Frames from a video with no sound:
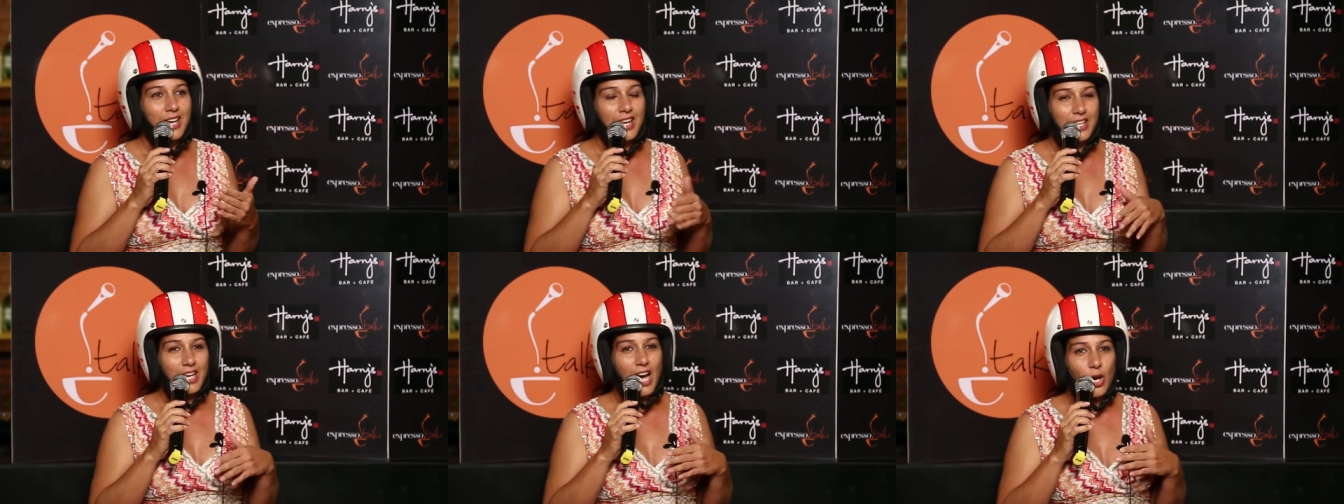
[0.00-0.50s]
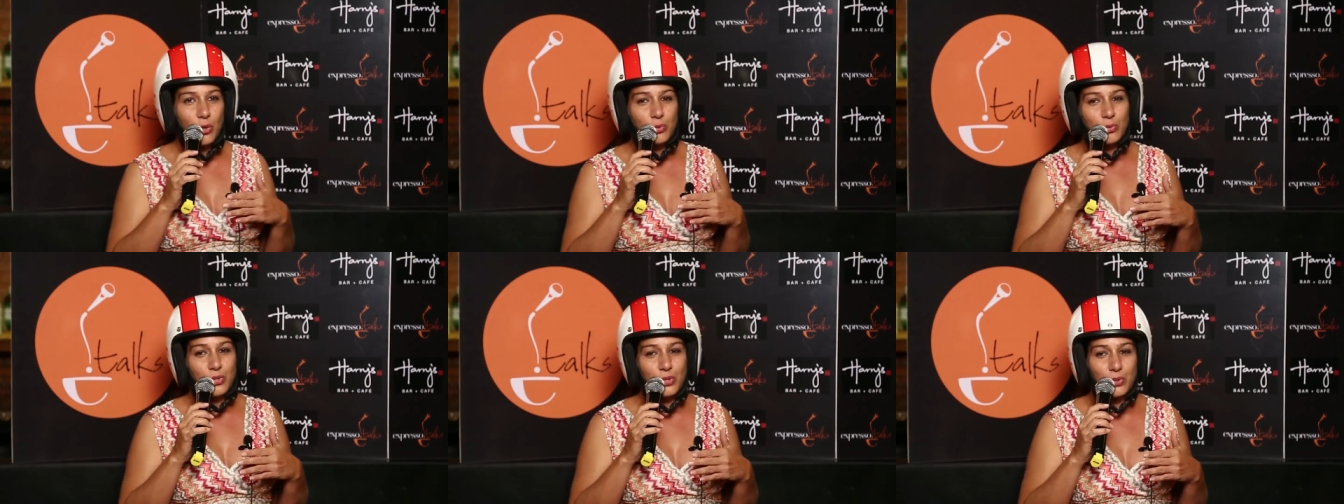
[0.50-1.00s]
and
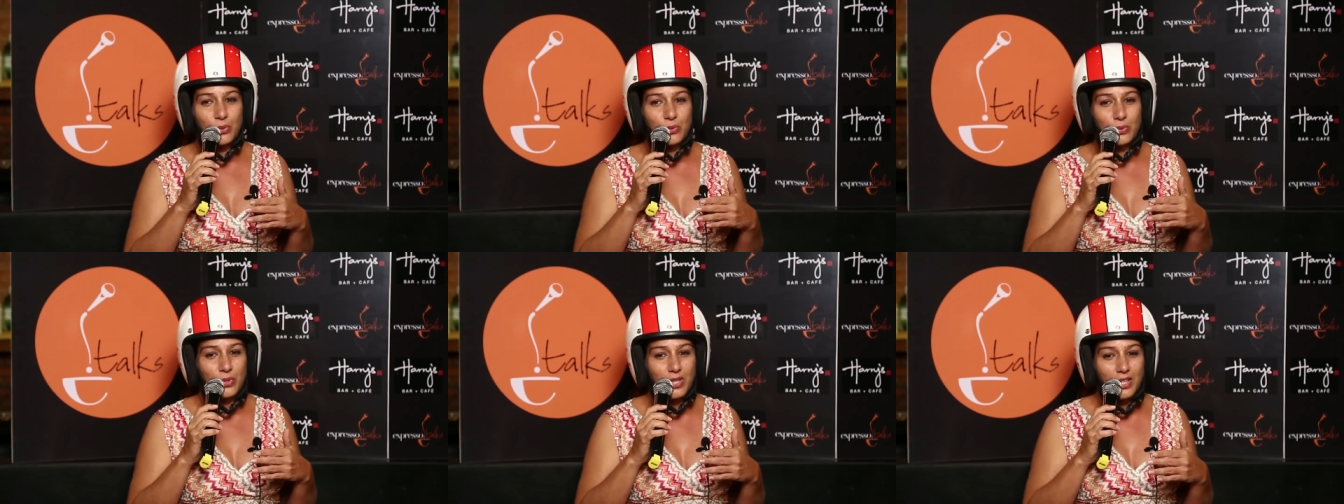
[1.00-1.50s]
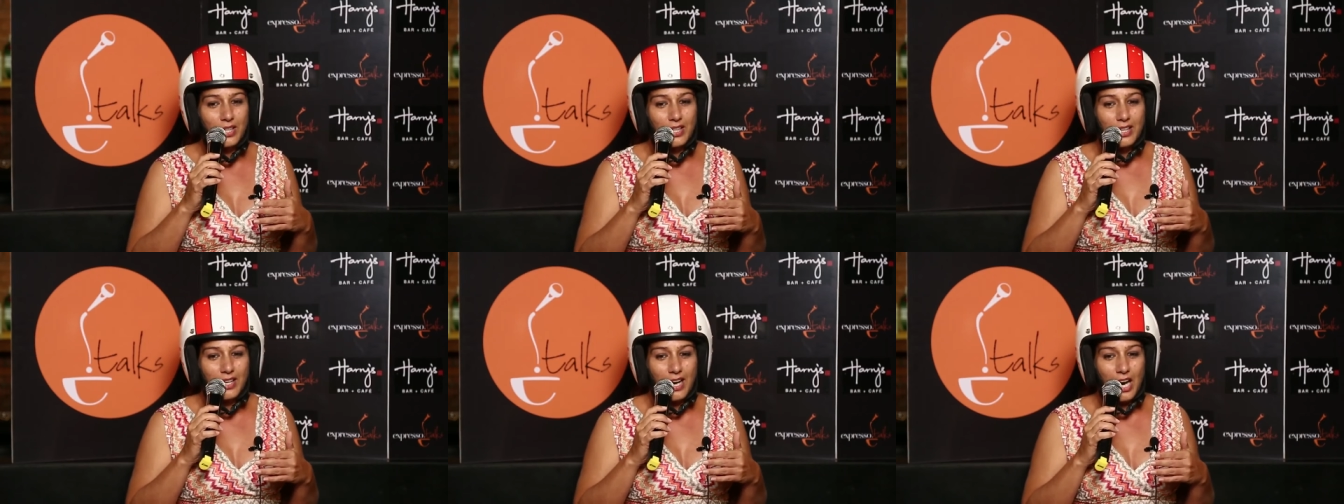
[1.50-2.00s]
how you know
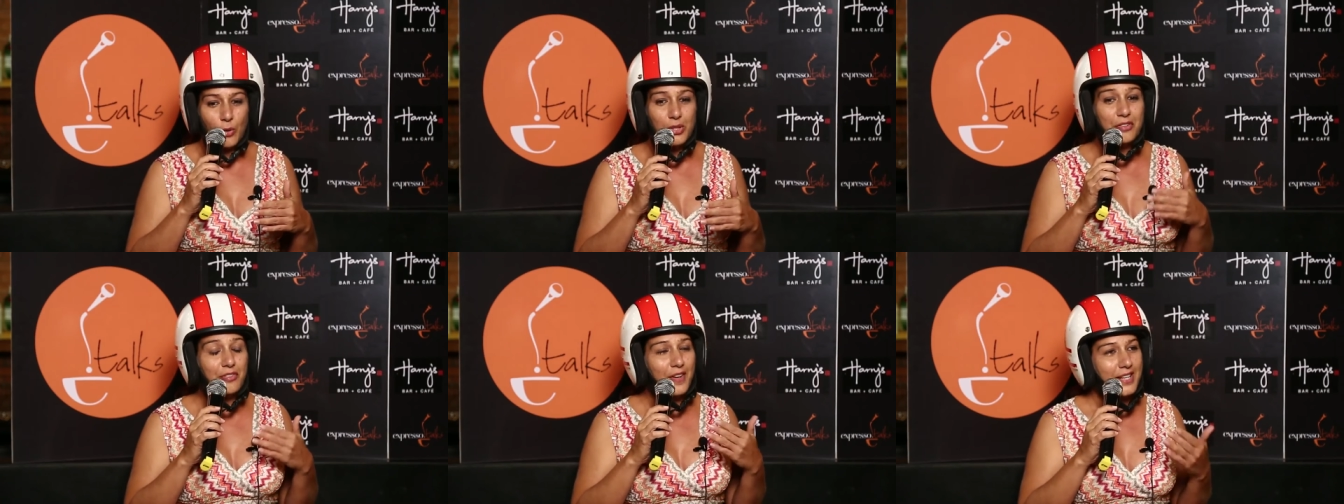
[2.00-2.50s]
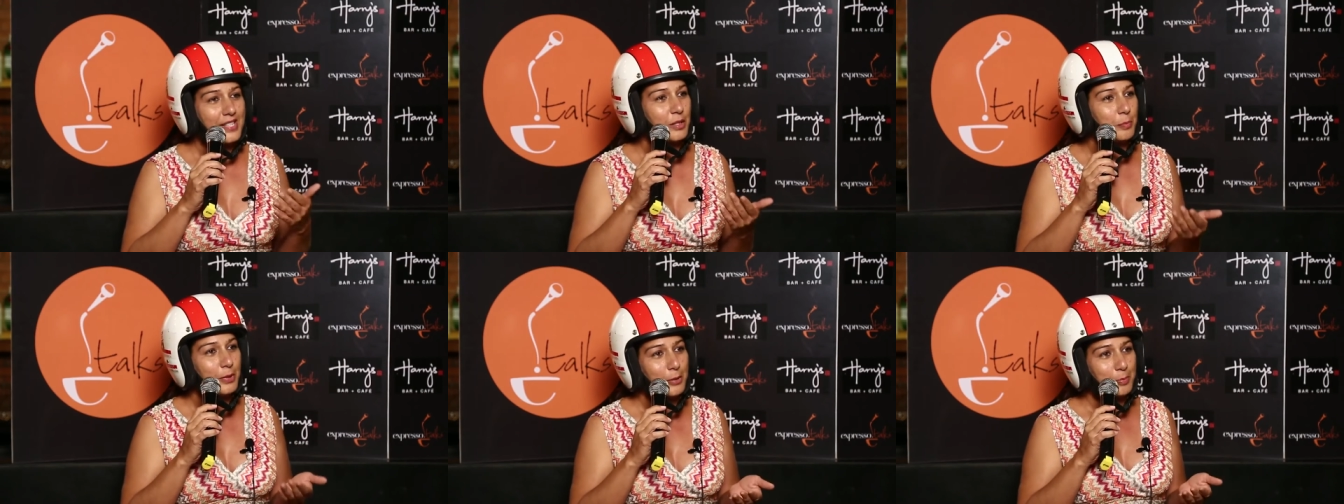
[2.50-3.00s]
how it affects
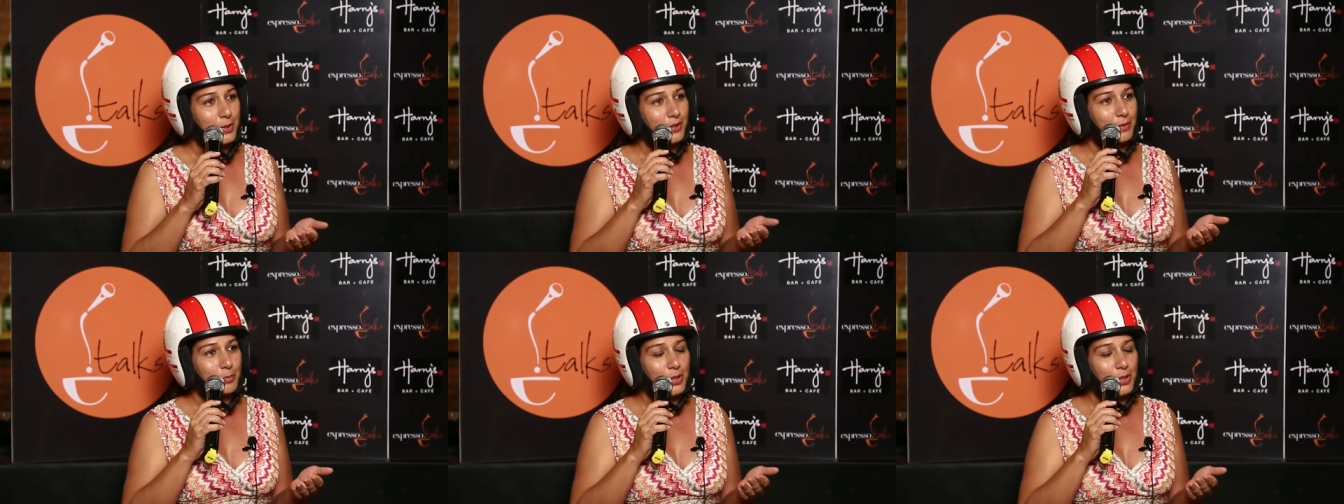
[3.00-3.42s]
other people.